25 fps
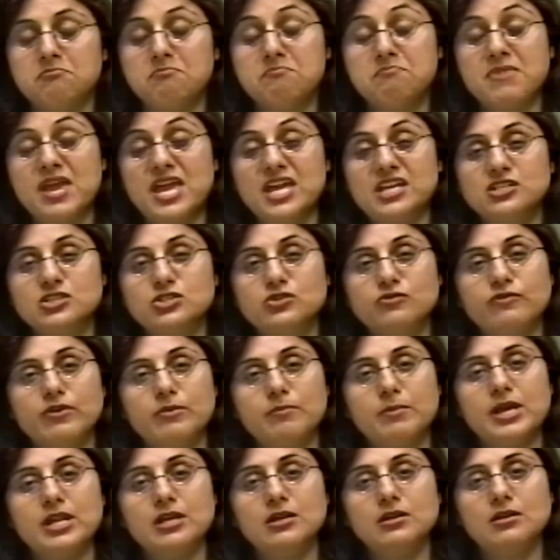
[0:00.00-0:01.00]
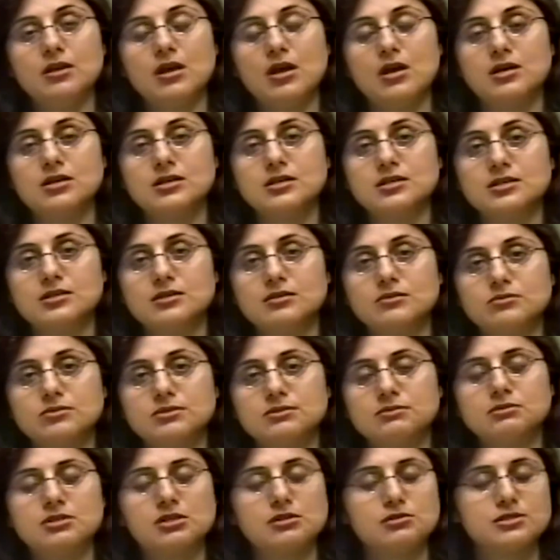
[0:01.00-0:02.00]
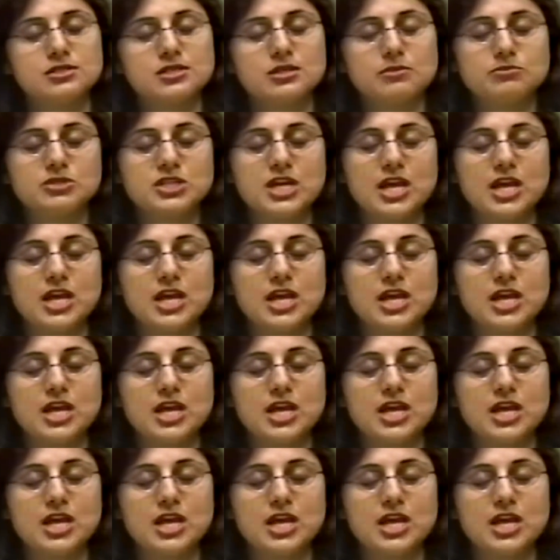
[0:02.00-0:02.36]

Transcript: Men to women, till some